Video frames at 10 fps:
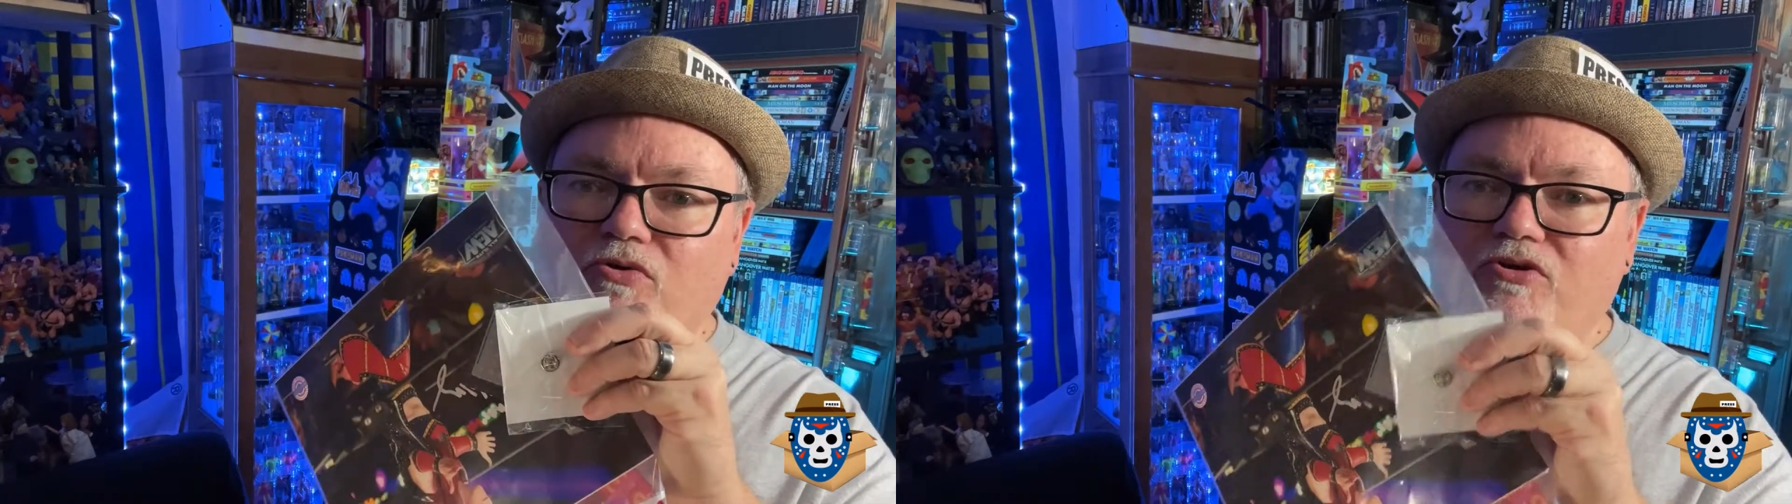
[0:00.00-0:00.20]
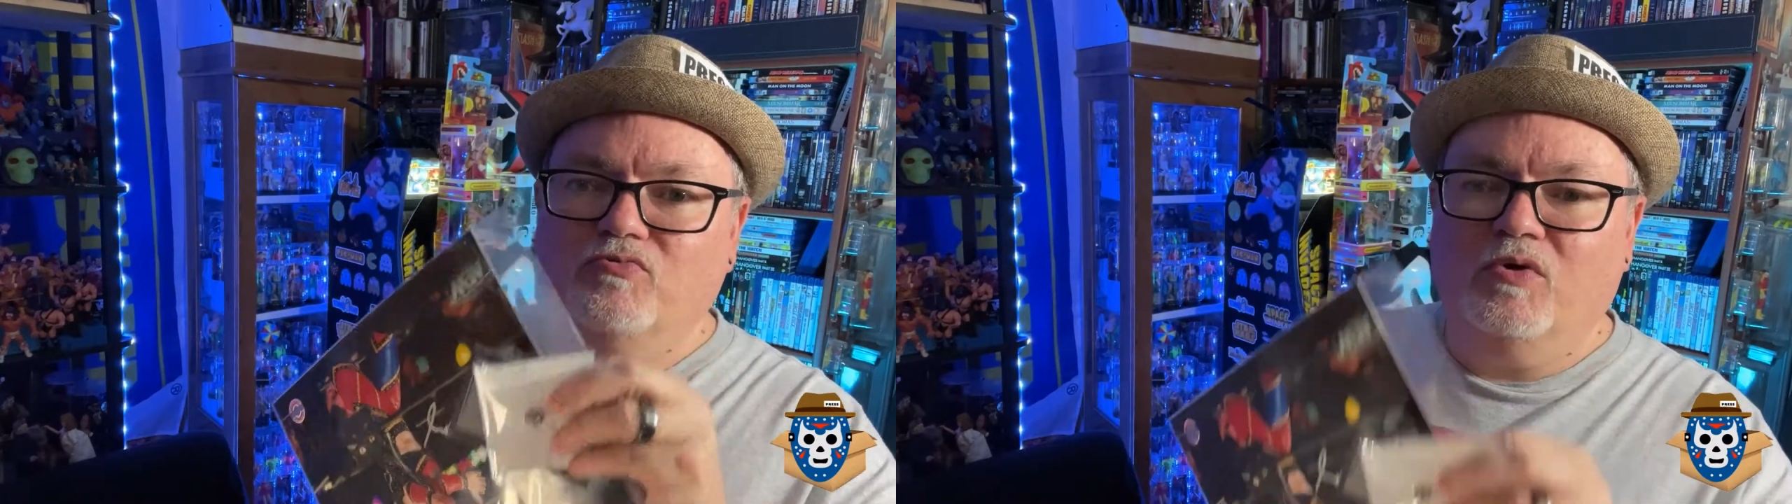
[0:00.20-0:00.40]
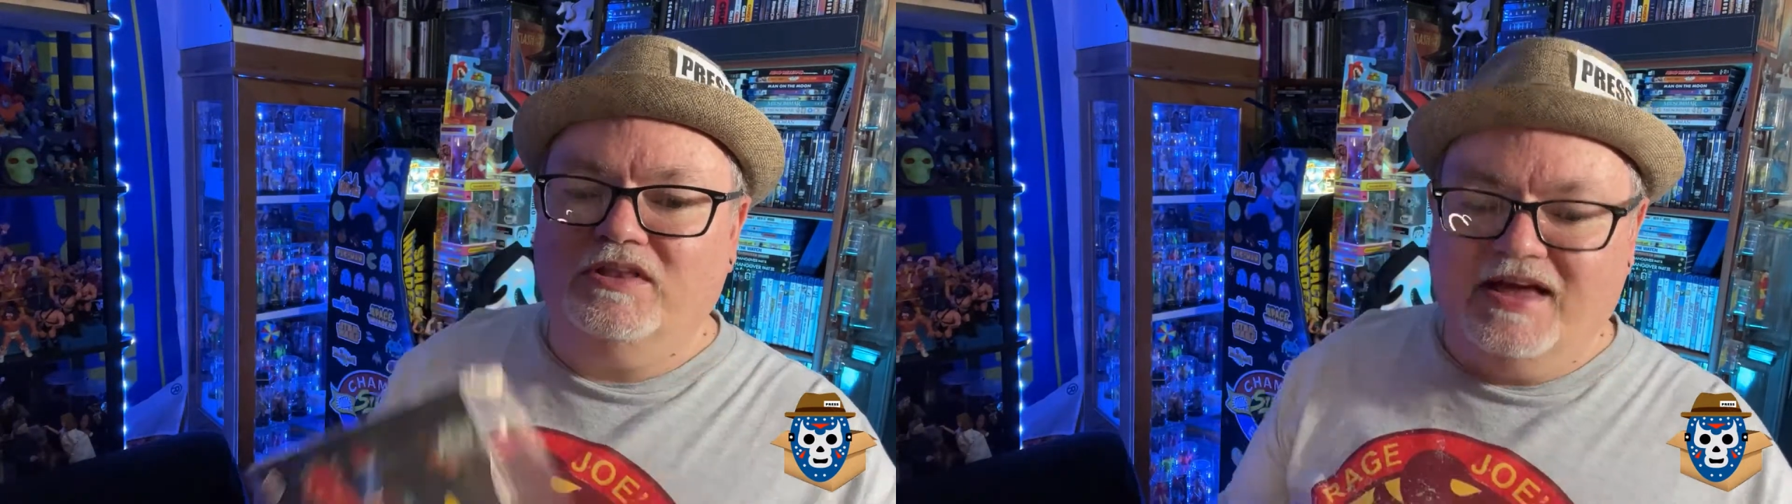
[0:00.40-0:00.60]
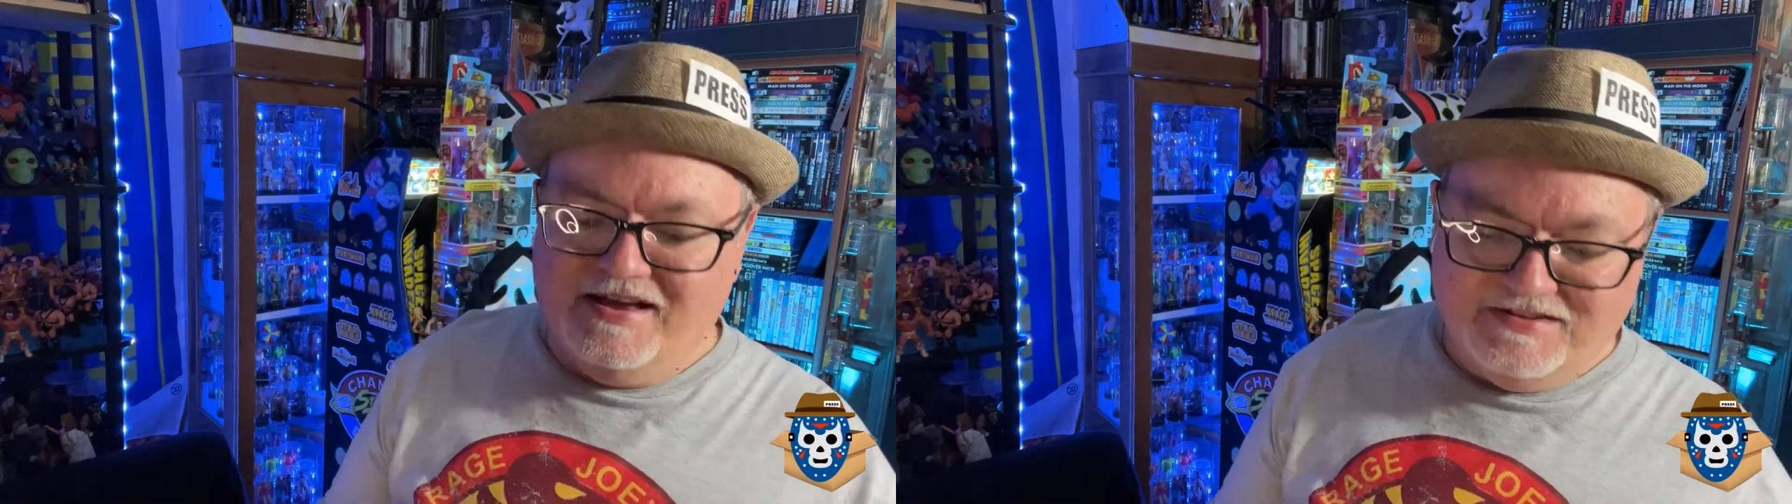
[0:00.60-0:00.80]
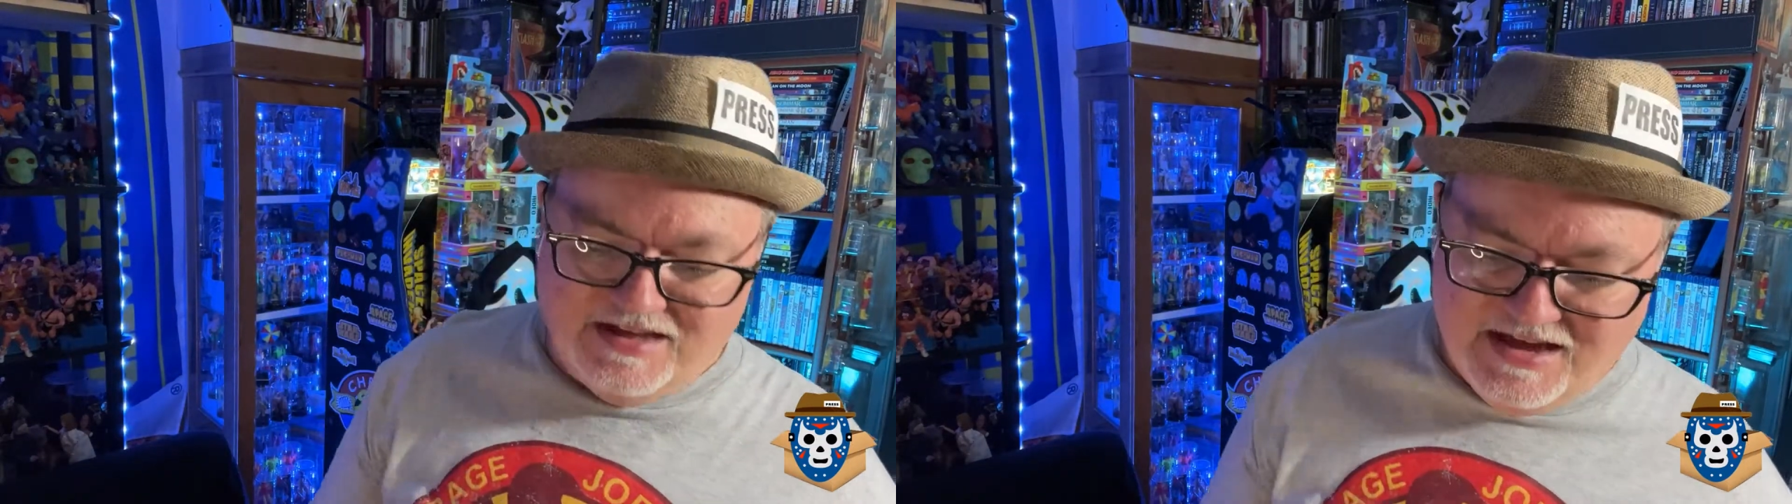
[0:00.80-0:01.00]
There's one
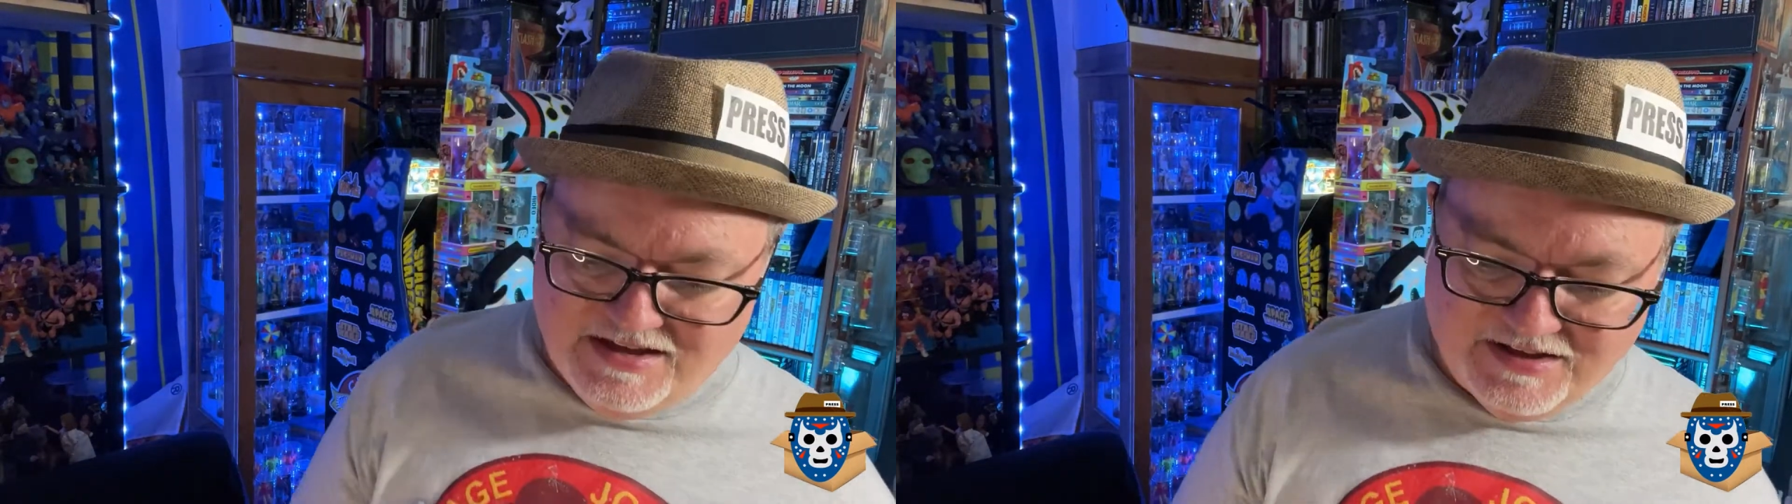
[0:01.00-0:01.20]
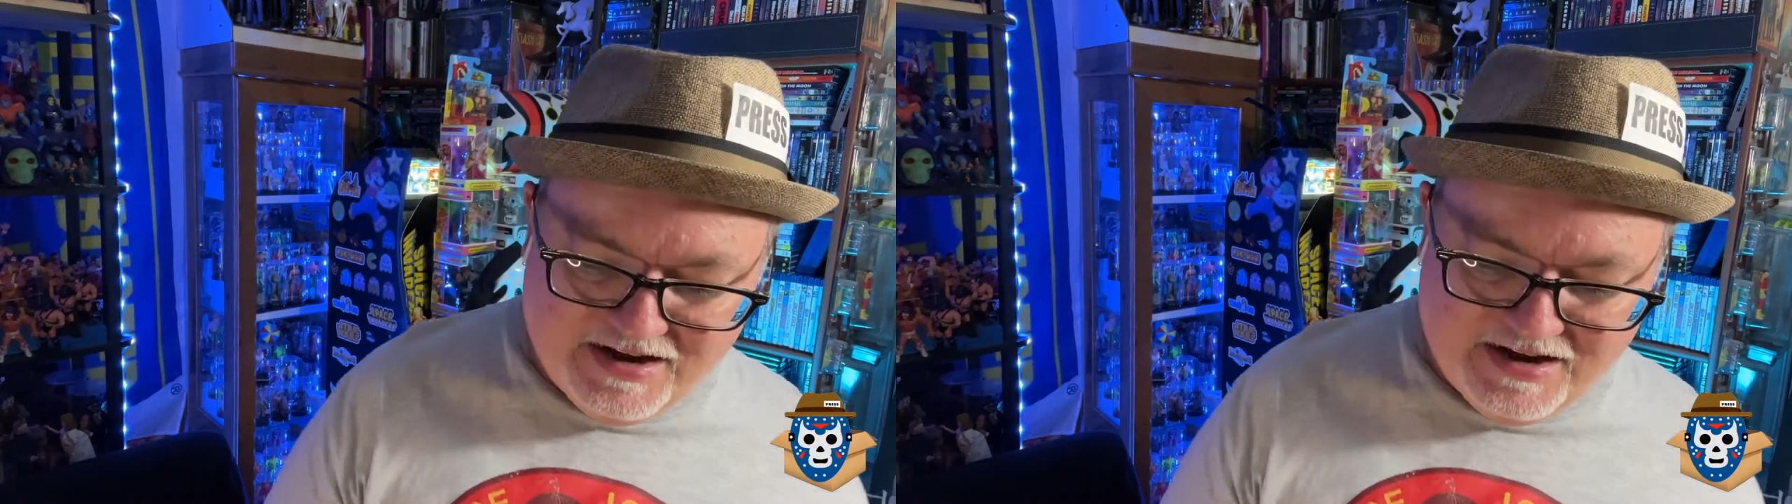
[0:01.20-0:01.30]
last thing